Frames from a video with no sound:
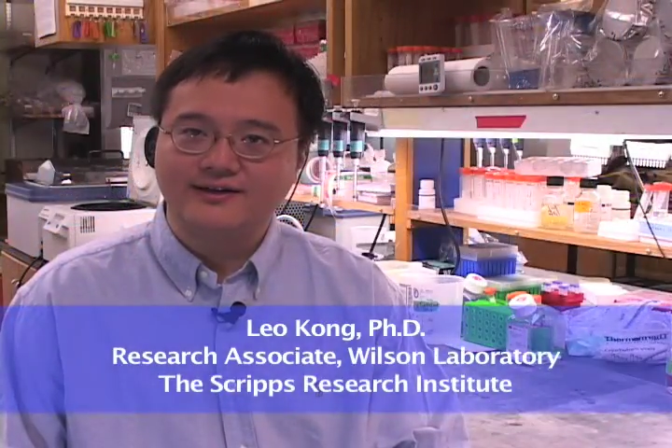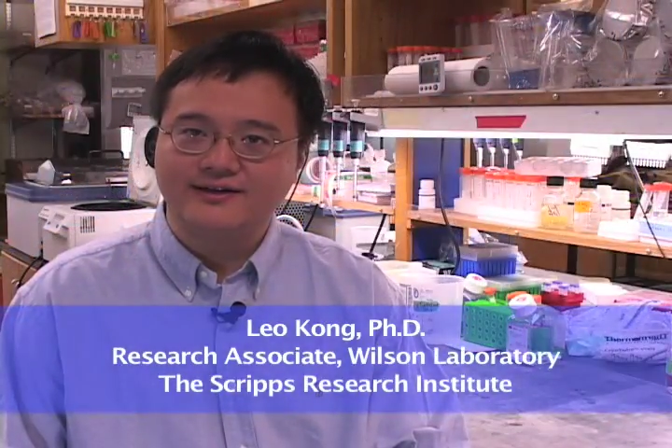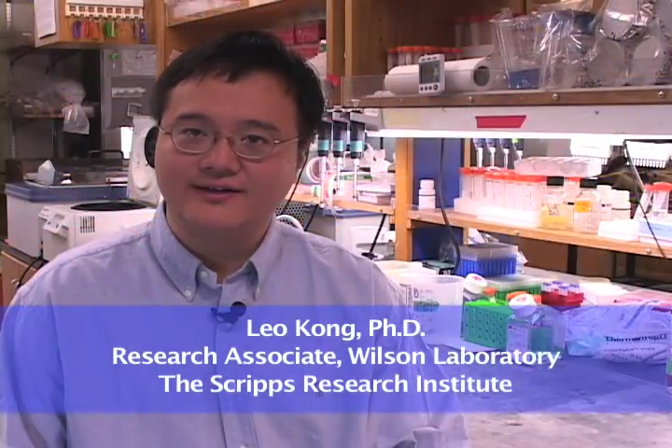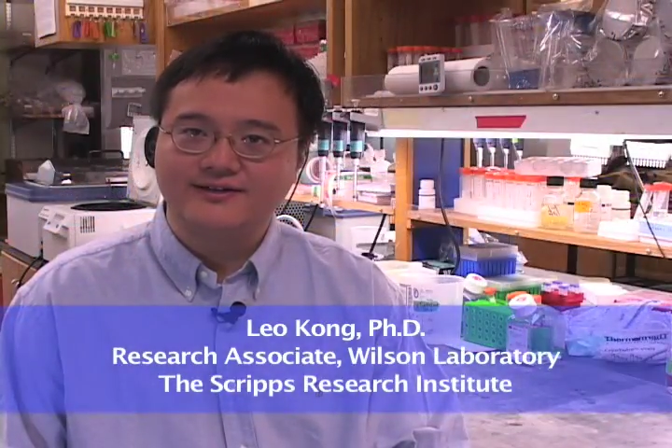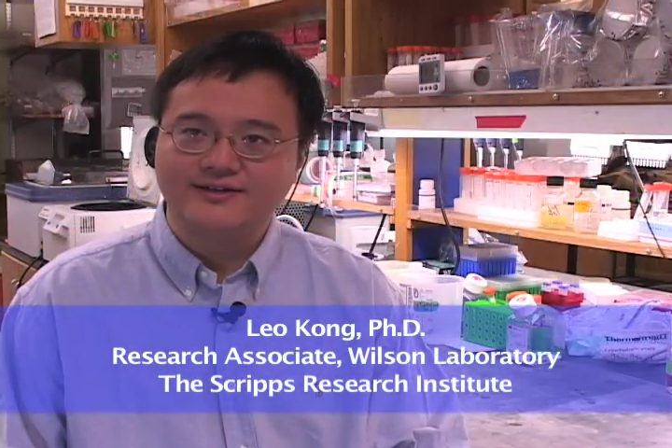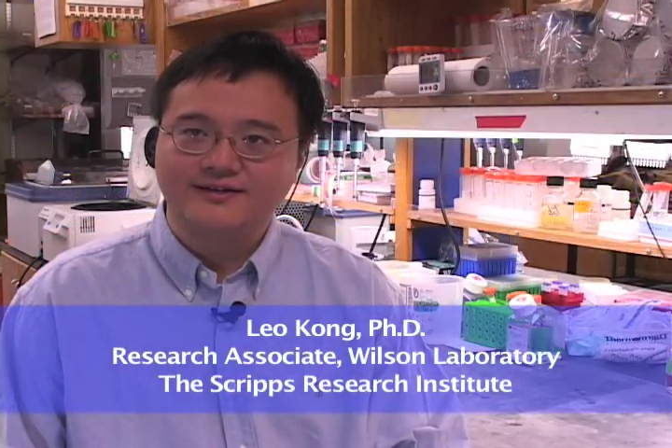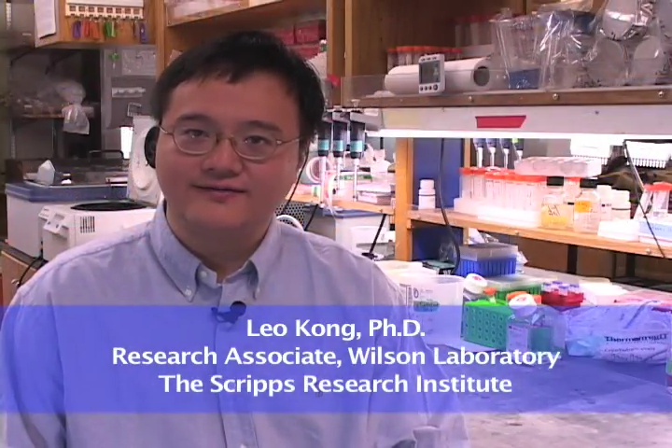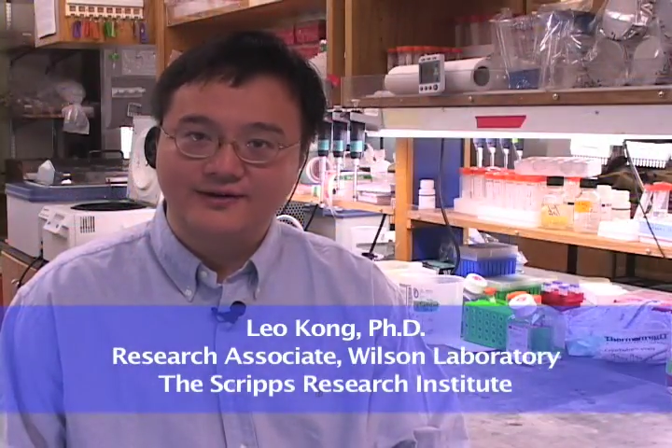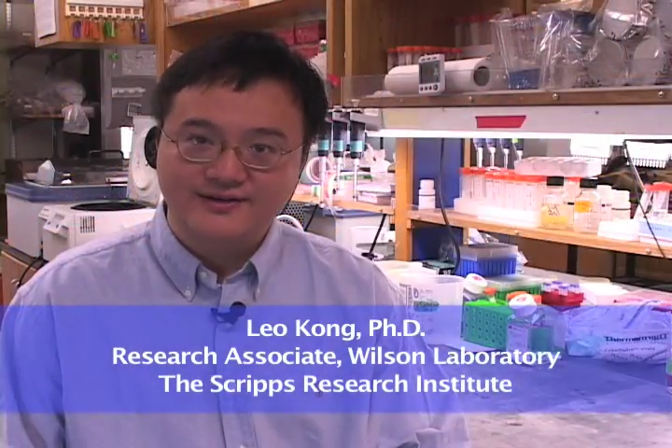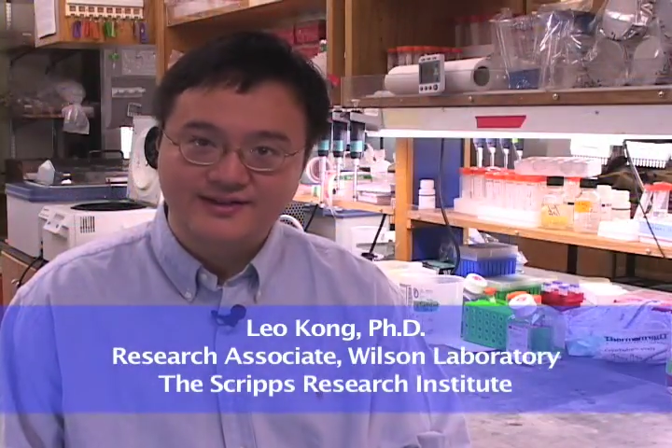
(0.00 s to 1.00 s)
is
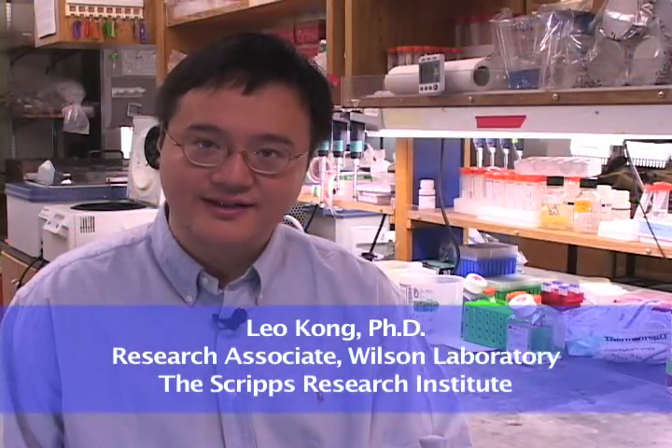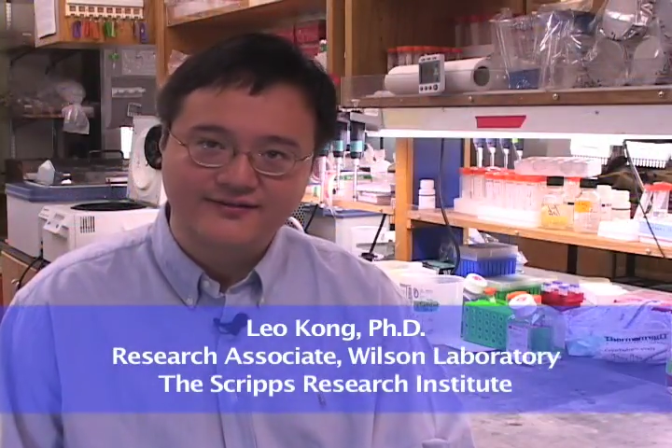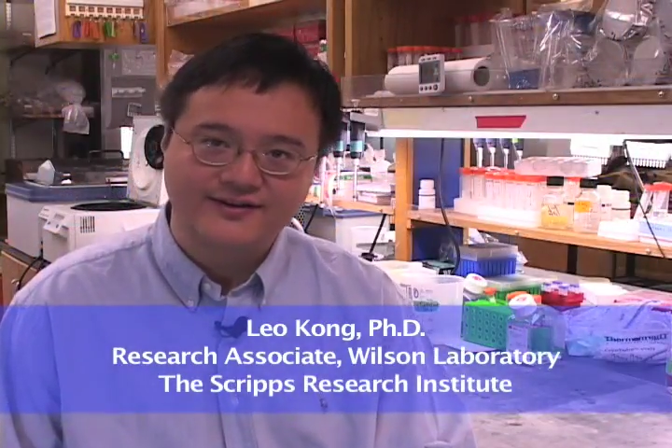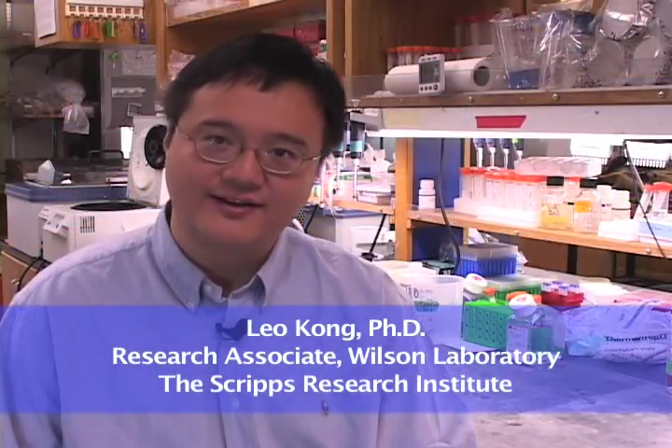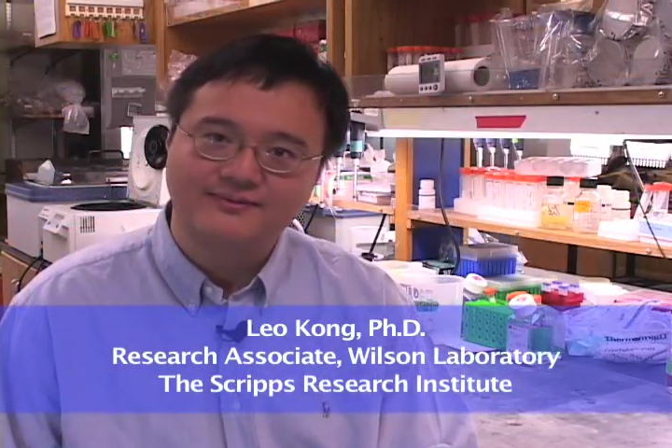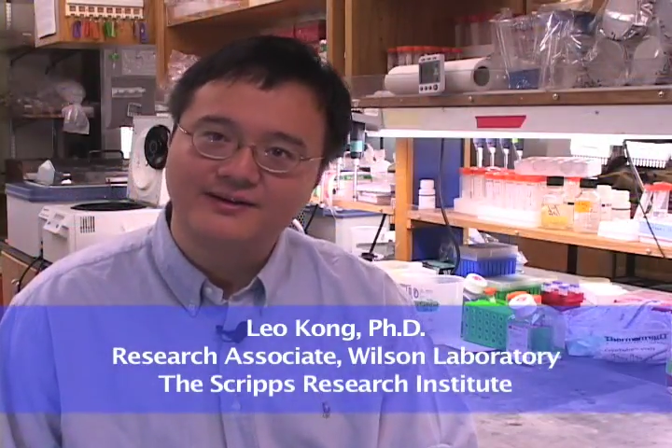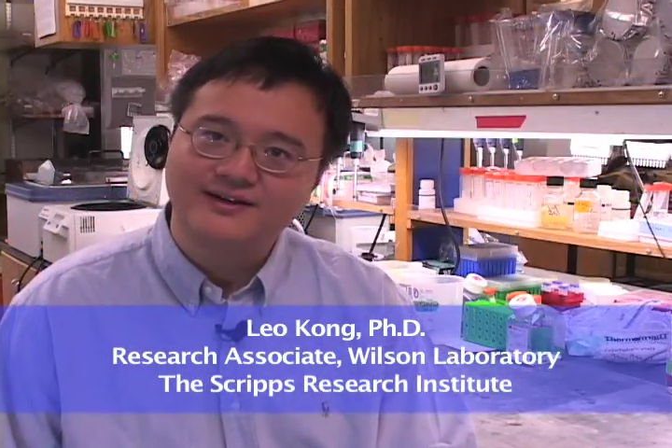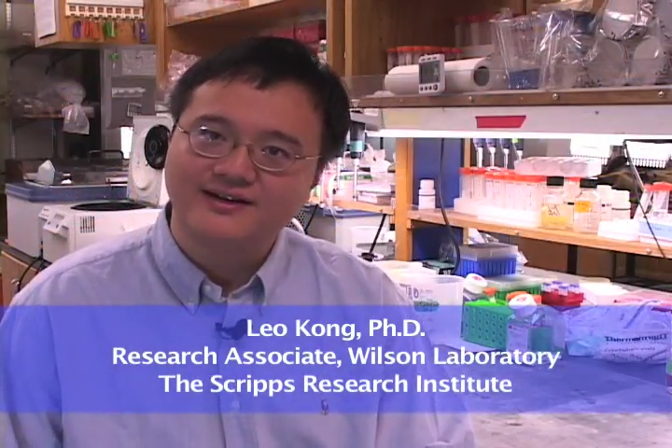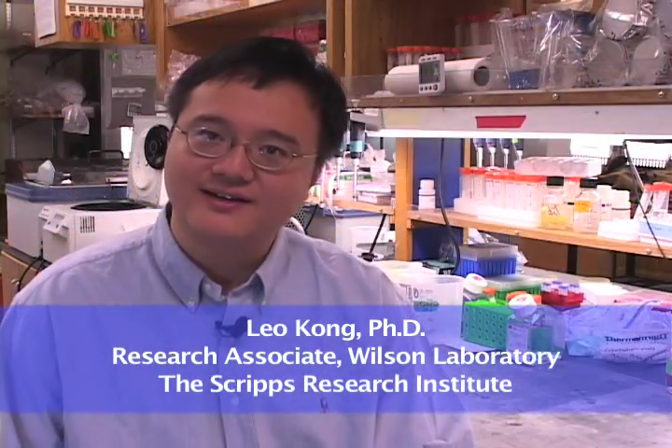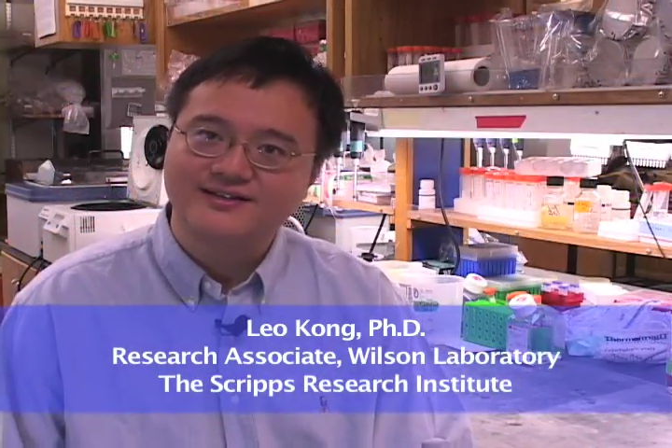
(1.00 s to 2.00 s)
very significant
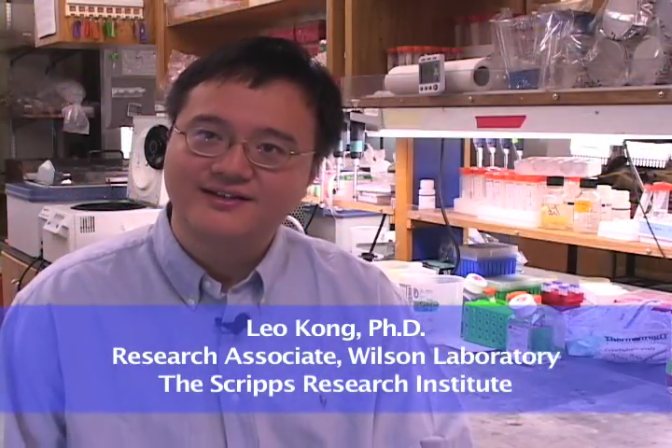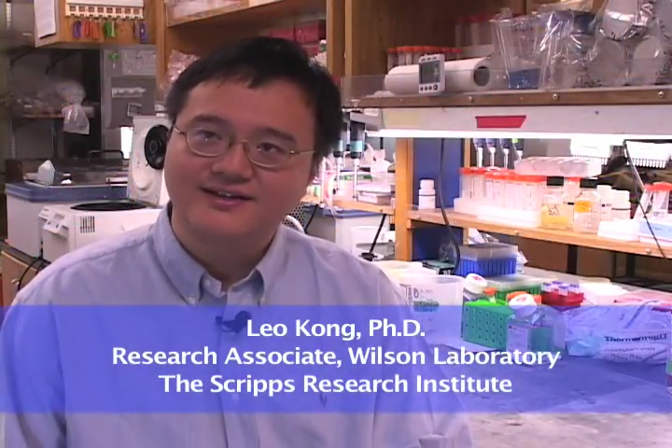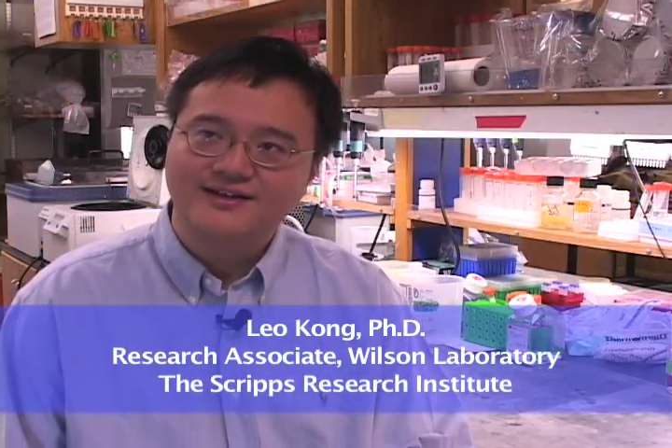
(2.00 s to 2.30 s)
because